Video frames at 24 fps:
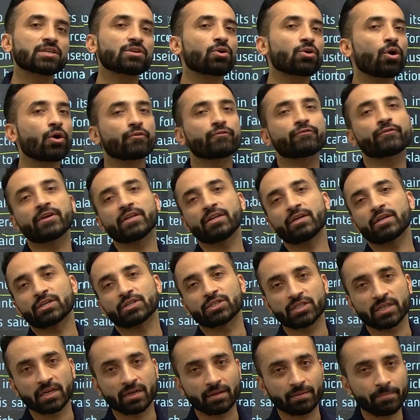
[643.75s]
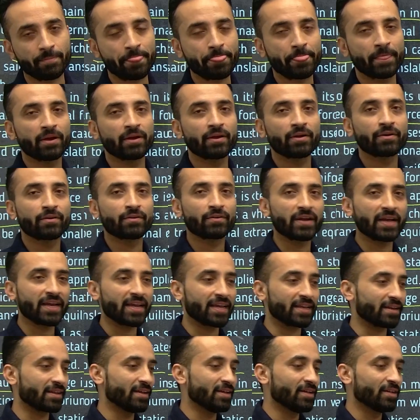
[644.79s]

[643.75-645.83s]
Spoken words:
of inertia, right?